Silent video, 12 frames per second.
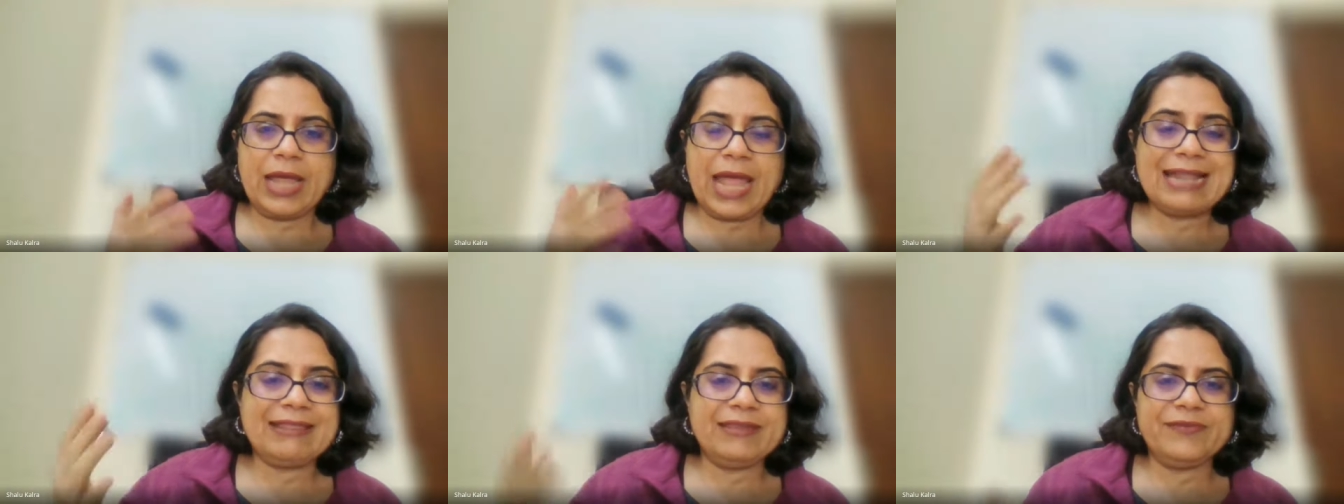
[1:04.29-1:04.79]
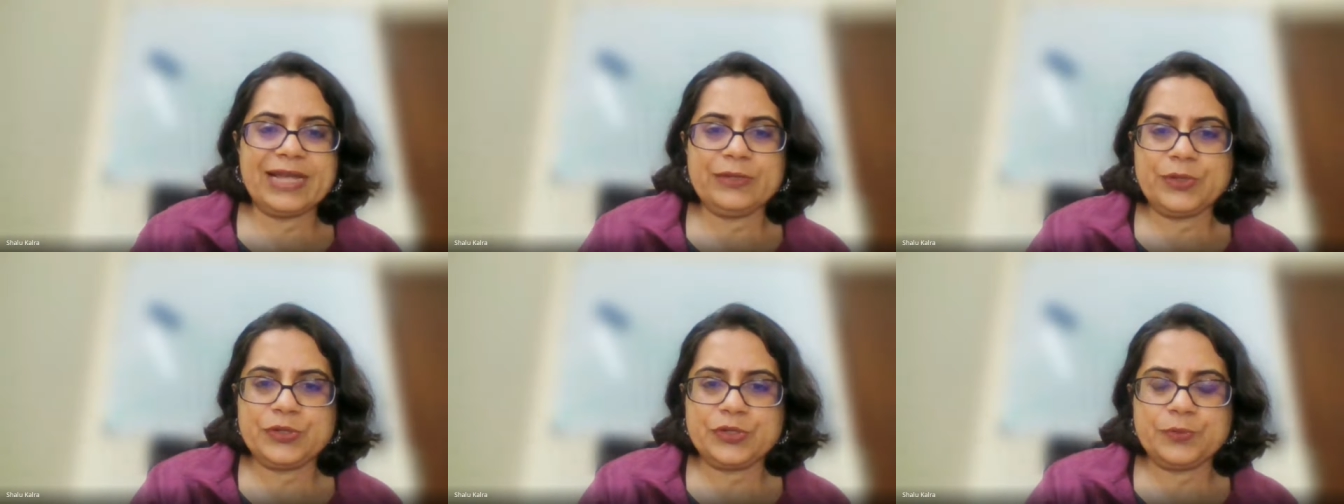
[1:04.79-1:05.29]
and the
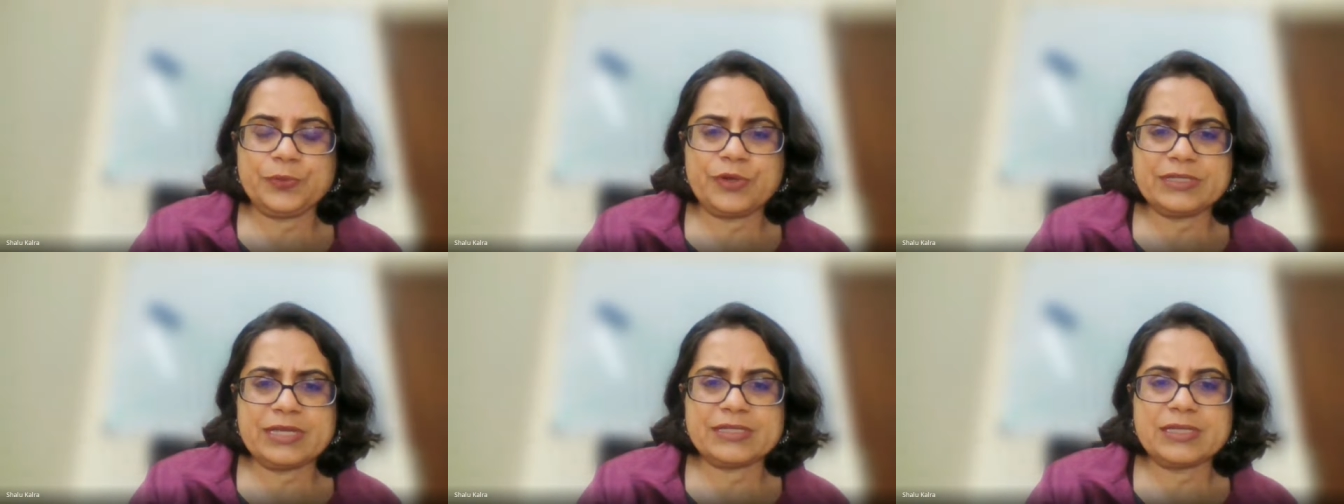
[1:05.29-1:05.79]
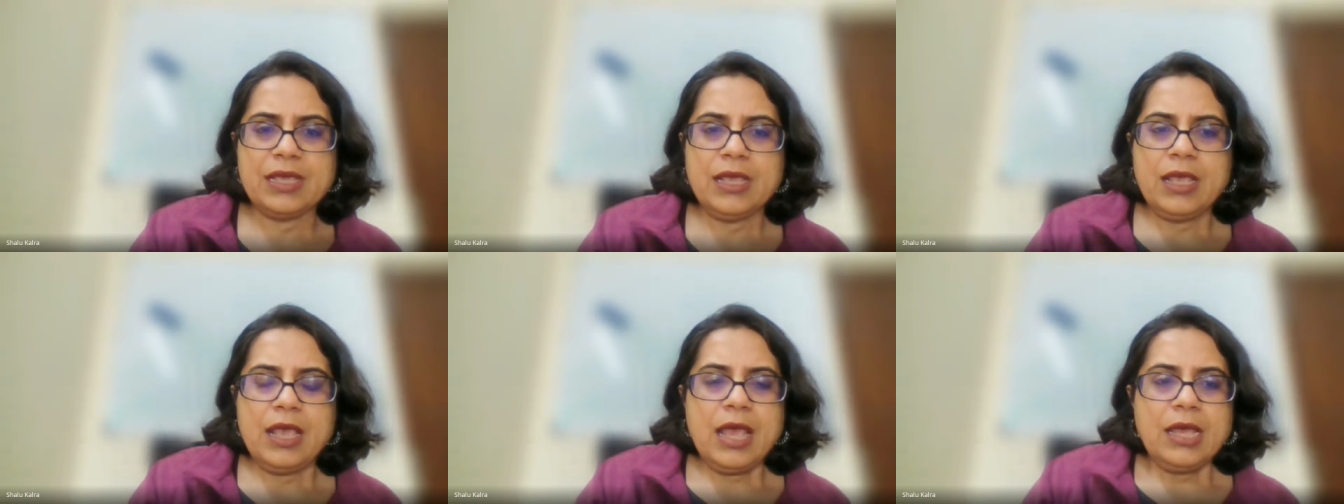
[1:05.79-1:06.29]
valuation process.
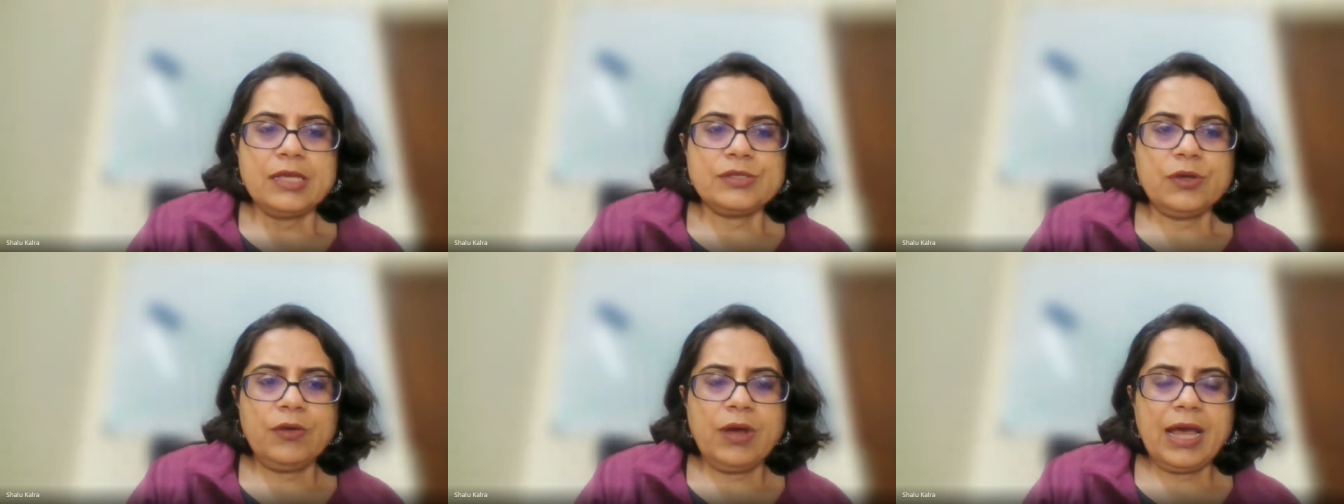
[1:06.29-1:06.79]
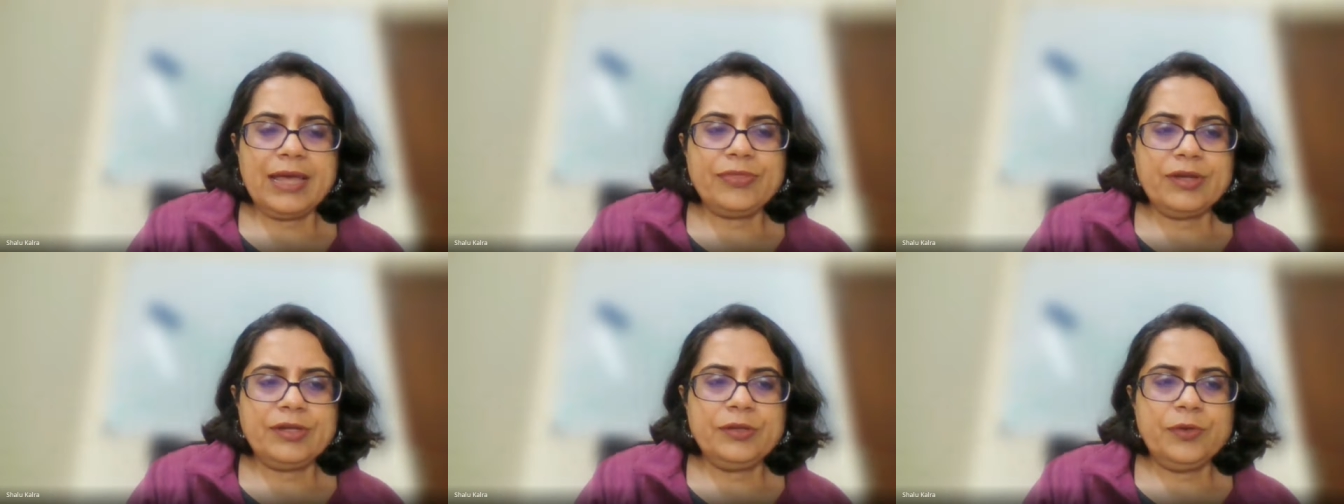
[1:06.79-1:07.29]
So I thought,